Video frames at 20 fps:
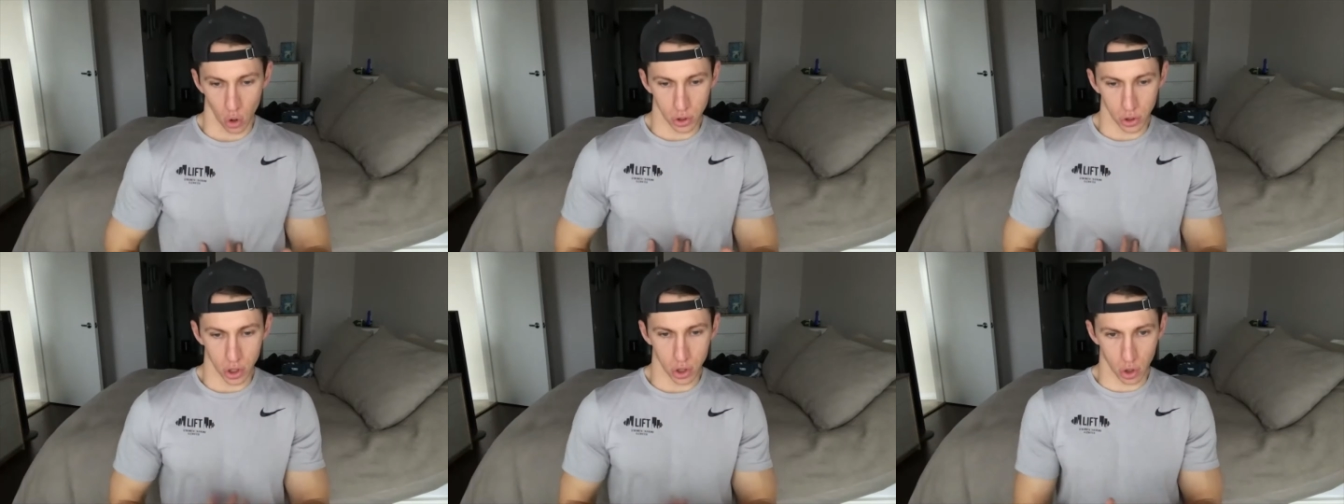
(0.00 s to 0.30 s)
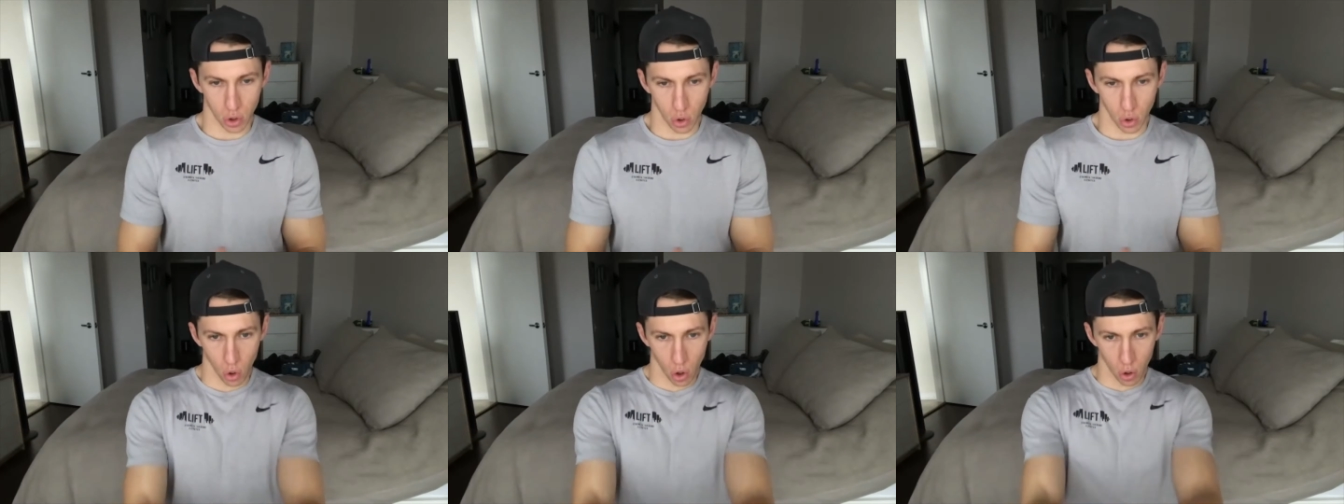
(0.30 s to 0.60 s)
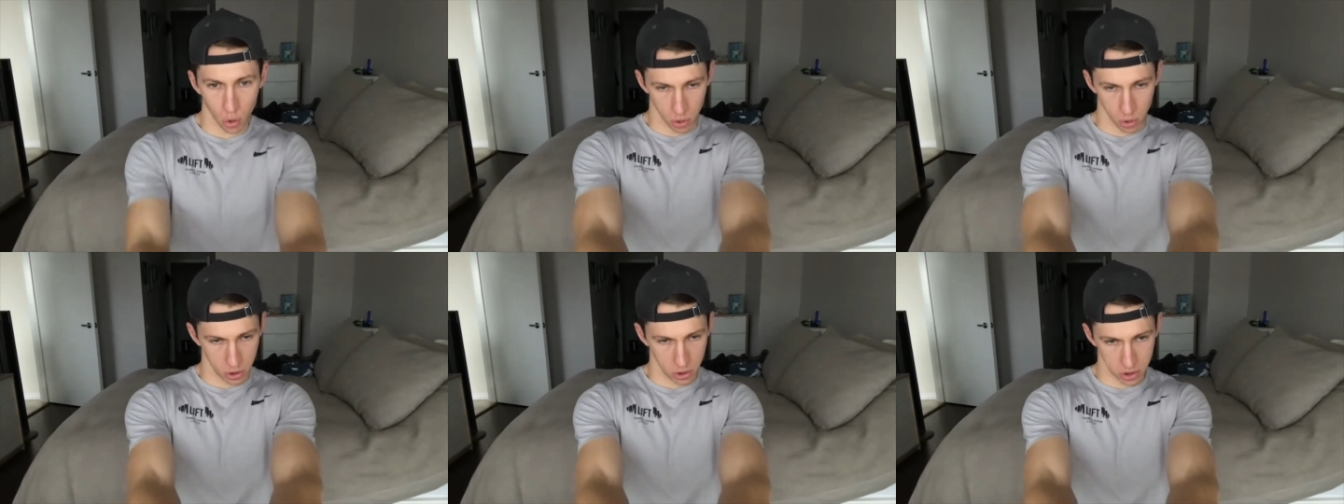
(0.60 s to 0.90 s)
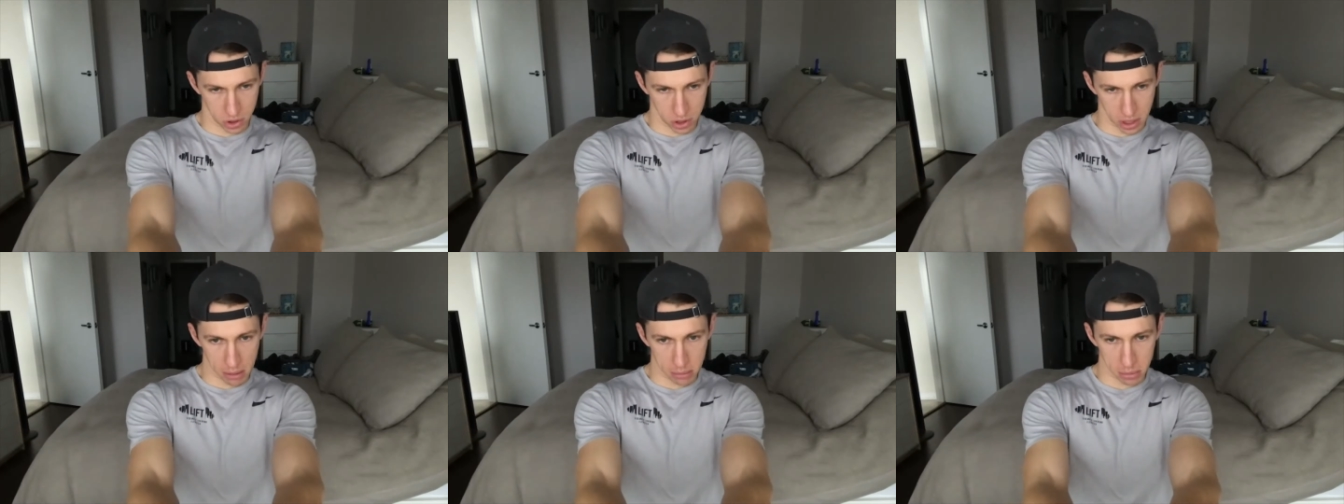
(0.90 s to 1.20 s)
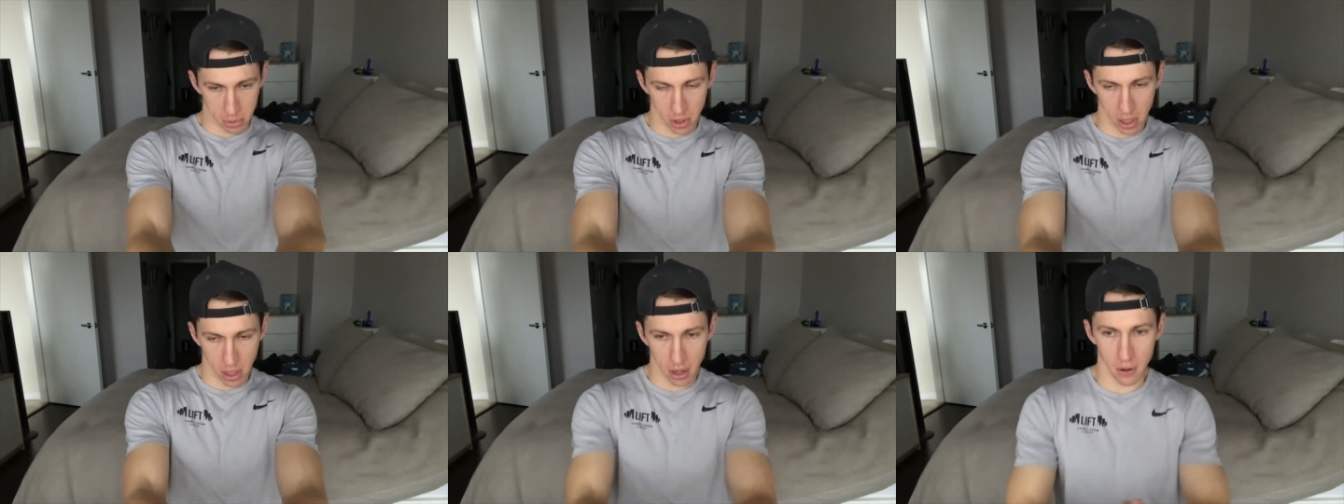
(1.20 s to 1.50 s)
your core really
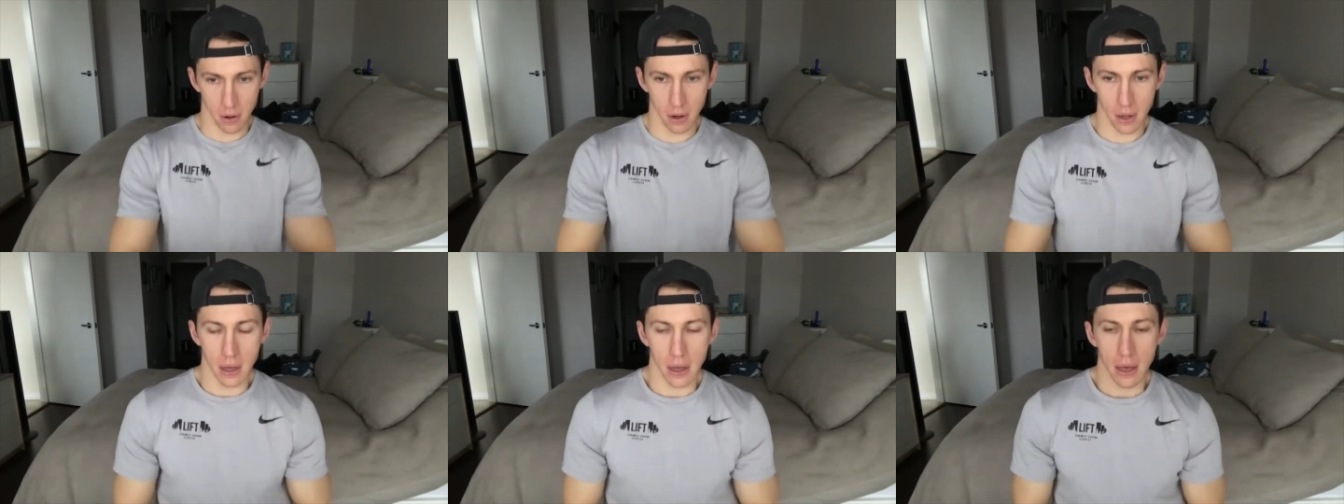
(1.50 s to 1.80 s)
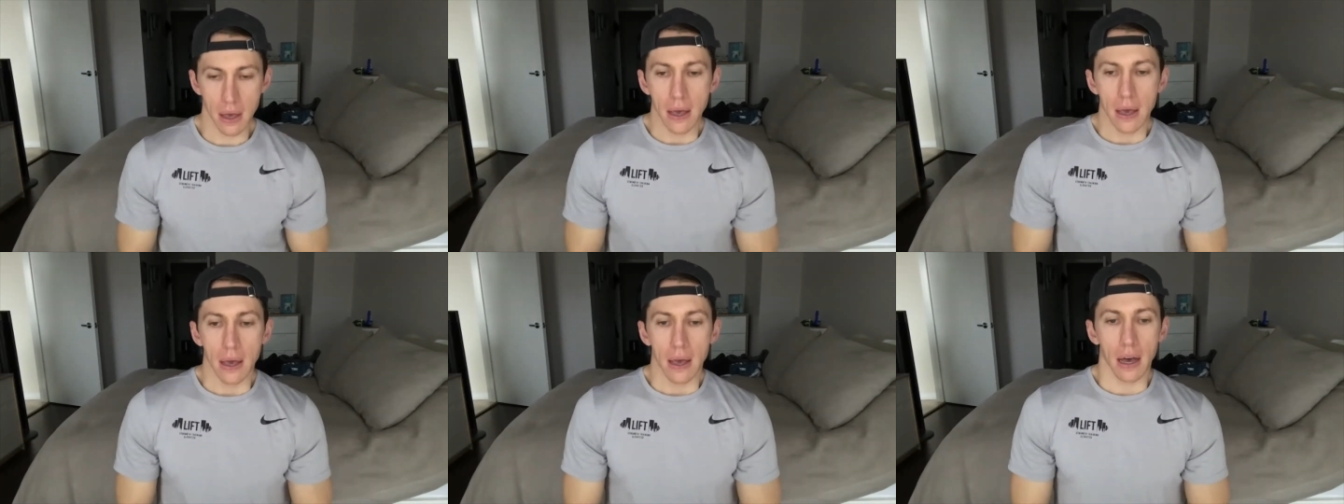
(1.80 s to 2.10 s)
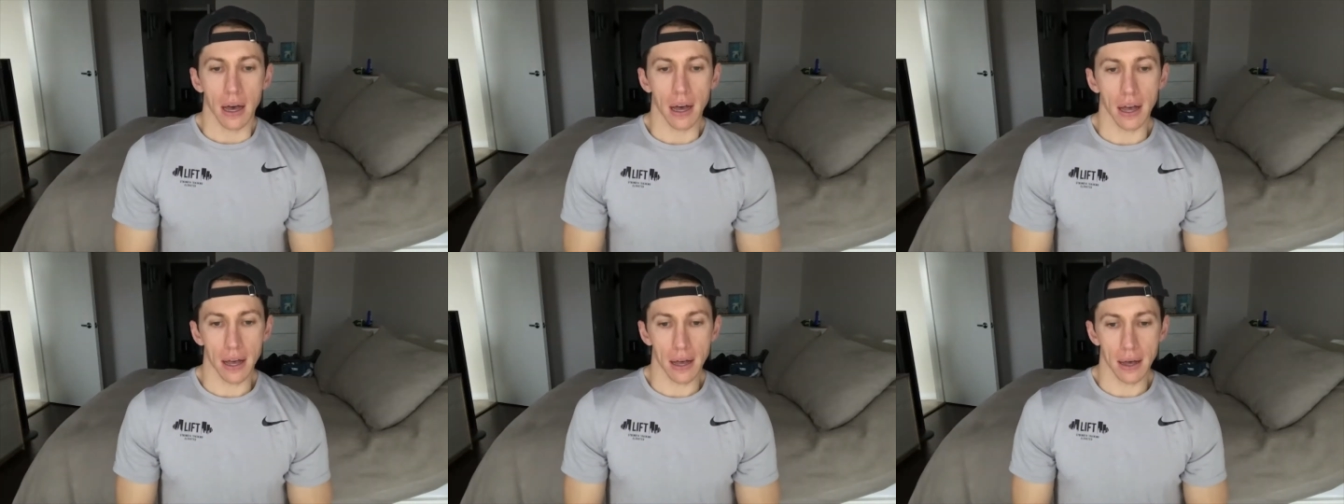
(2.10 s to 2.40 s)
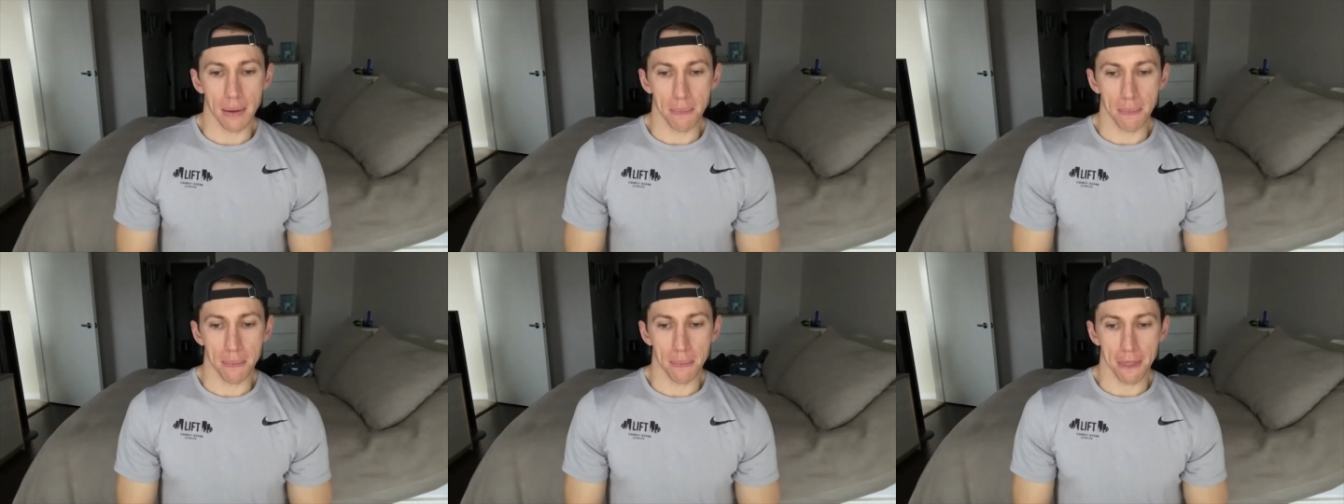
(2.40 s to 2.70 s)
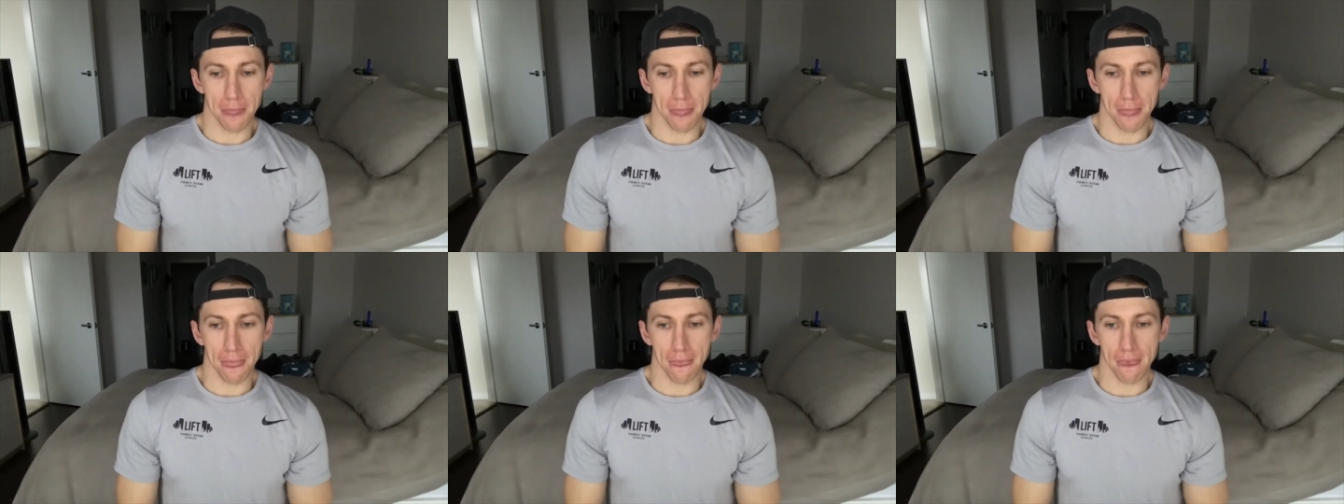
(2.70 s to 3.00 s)
stable there.
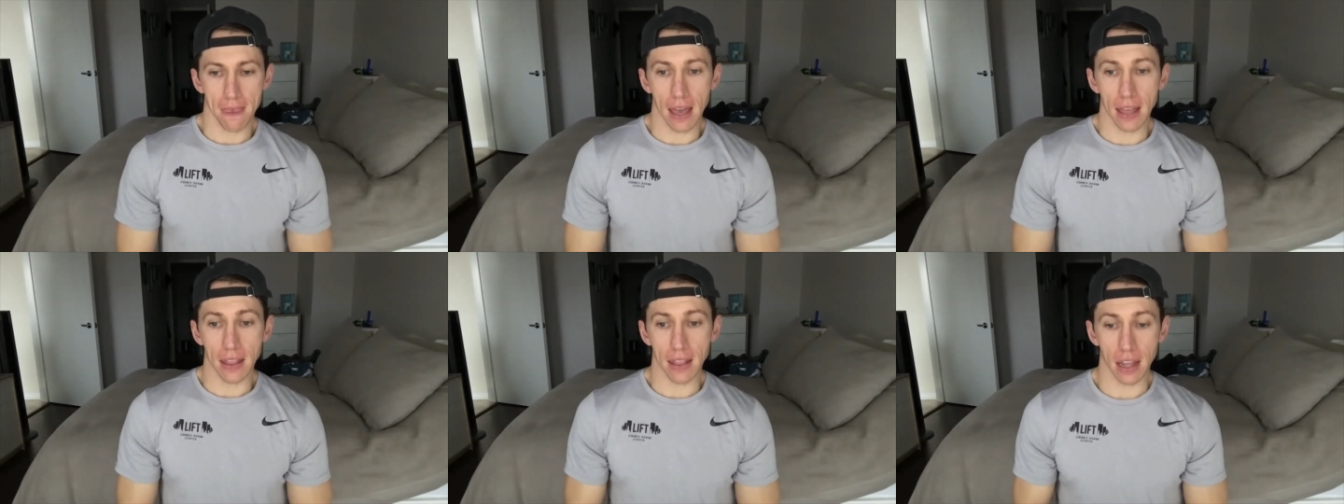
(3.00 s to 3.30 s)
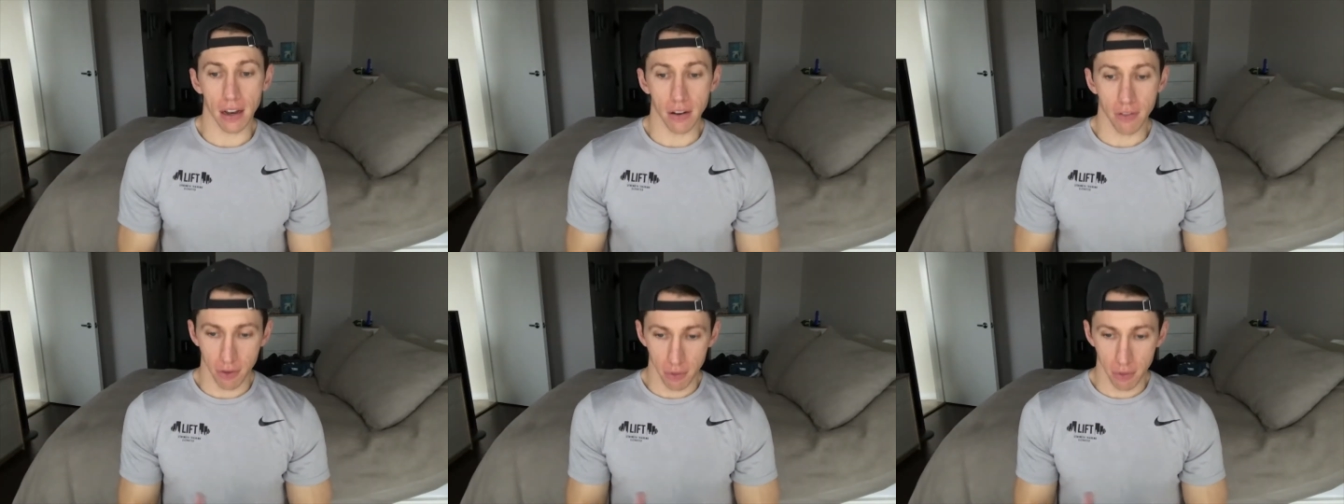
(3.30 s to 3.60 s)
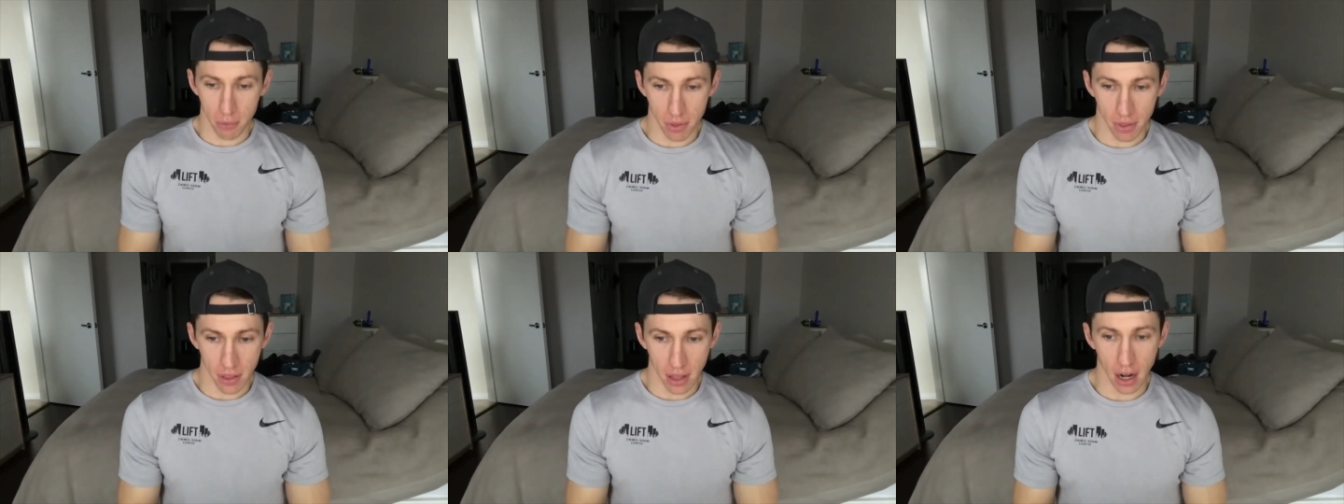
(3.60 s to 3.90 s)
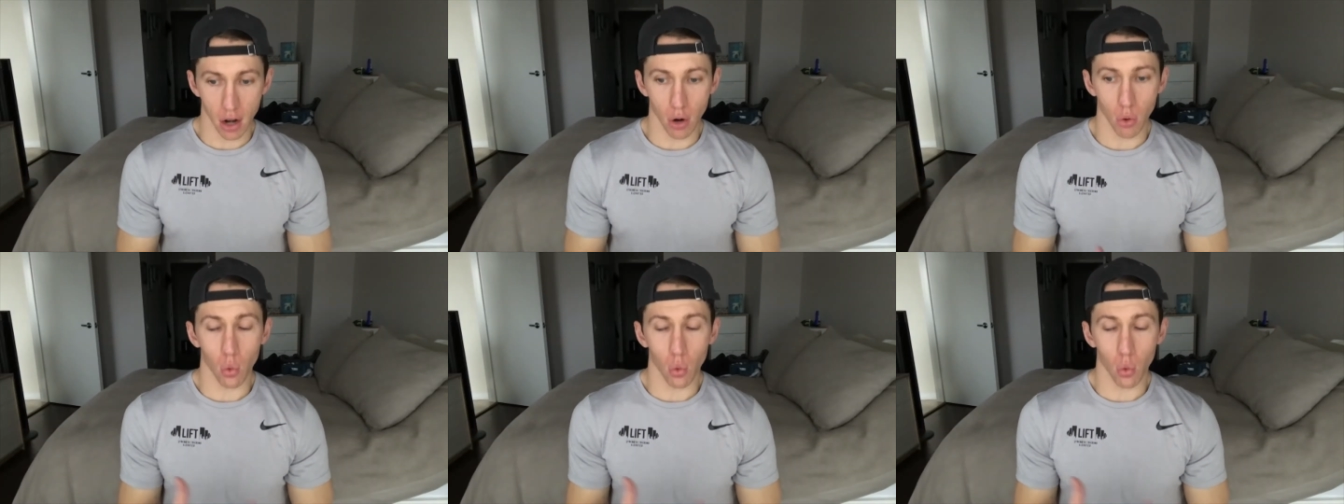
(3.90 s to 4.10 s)
And then from there,